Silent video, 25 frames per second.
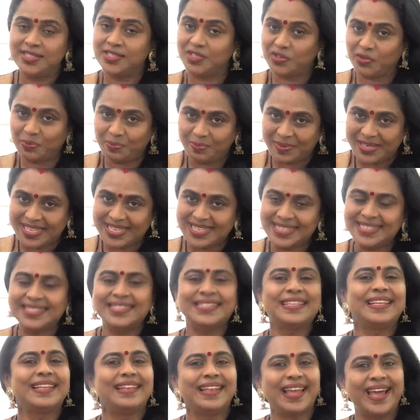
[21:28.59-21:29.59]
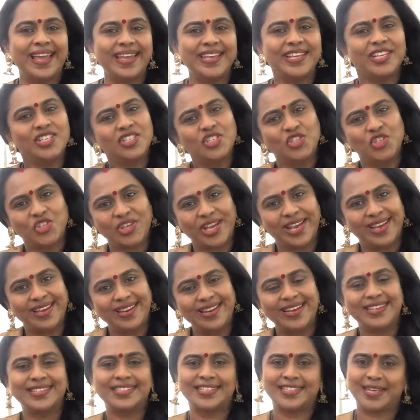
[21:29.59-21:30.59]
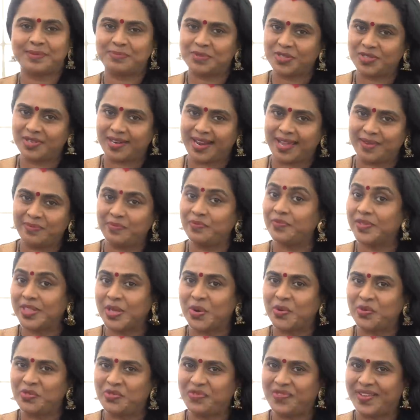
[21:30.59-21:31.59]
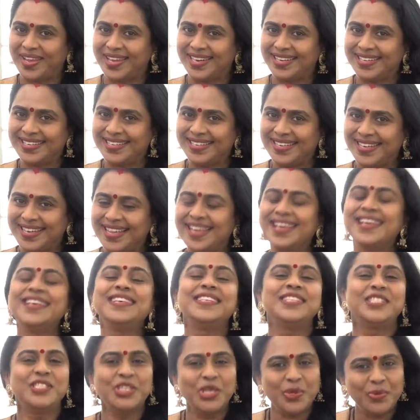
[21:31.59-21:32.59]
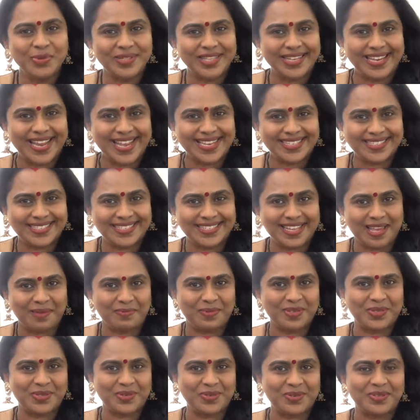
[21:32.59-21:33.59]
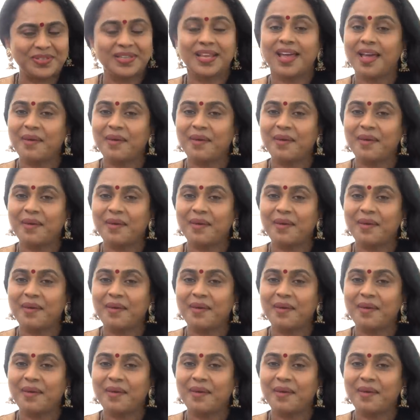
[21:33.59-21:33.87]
So please like, share and subscribe without fail. See you in the next episode